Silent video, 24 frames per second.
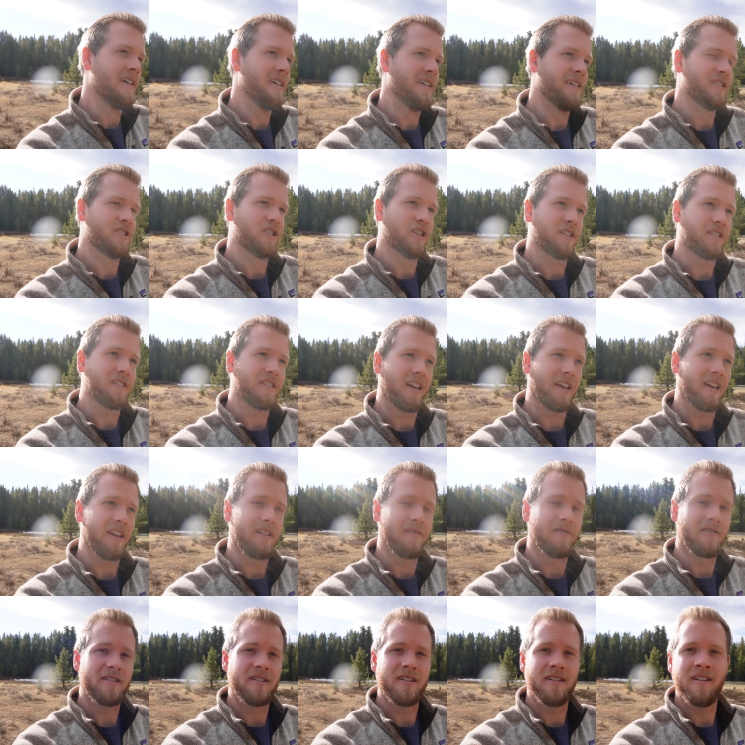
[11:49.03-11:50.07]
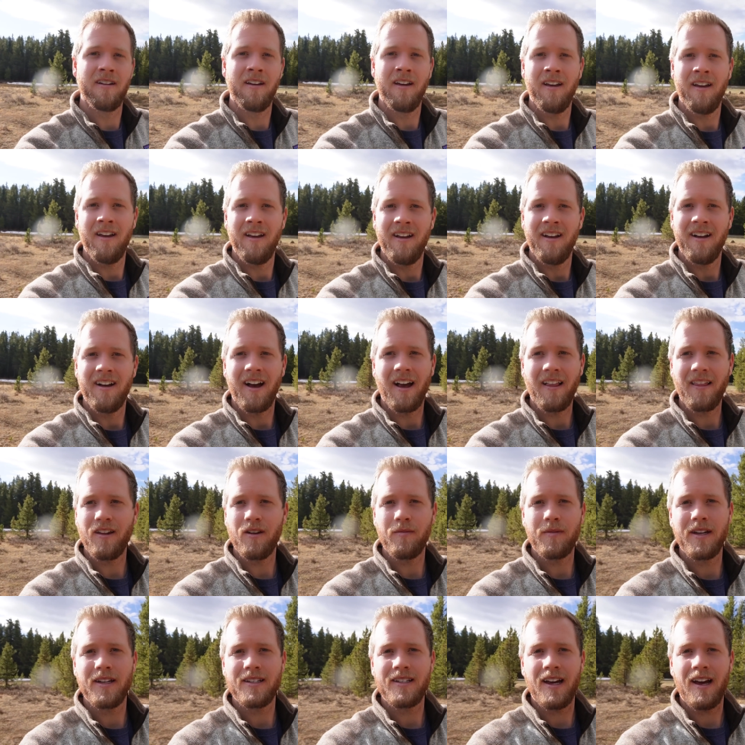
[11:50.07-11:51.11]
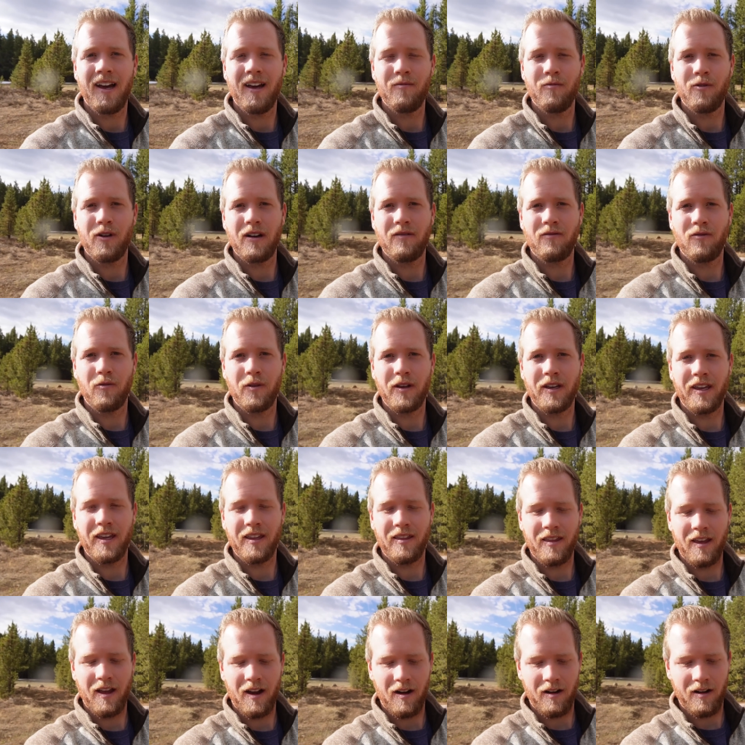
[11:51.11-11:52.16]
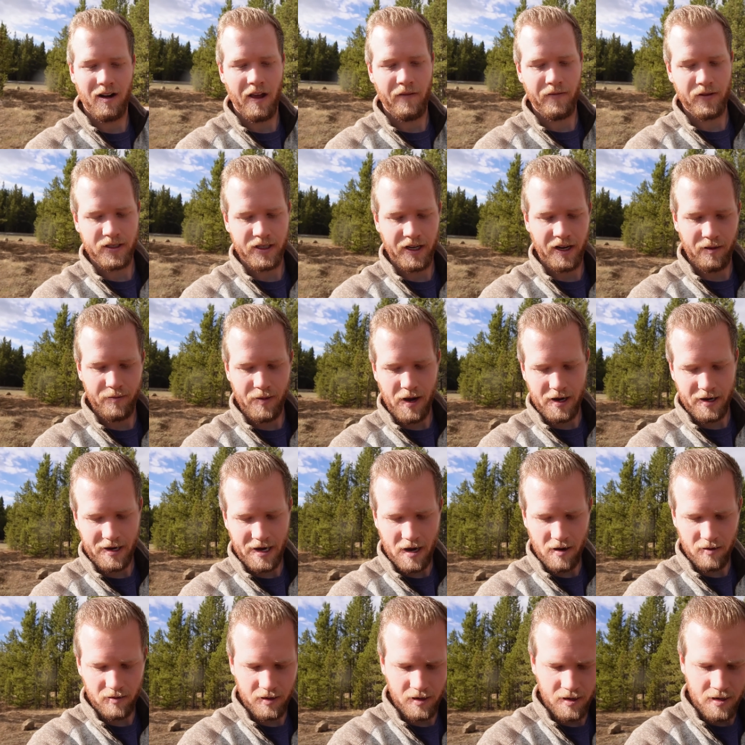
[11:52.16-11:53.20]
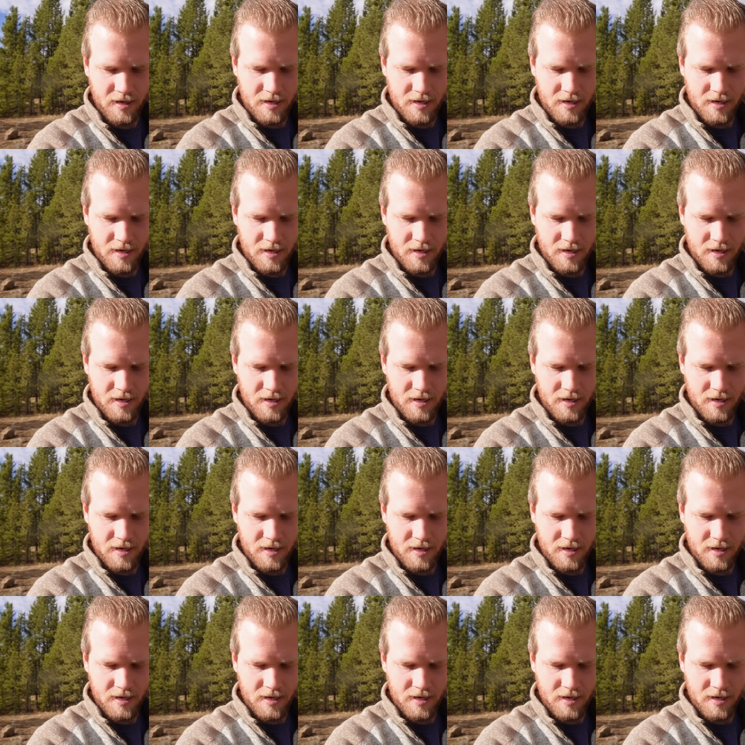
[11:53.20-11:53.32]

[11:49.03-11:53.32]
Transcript: It just saves a little bit of time whenever we get there and have to set it back out.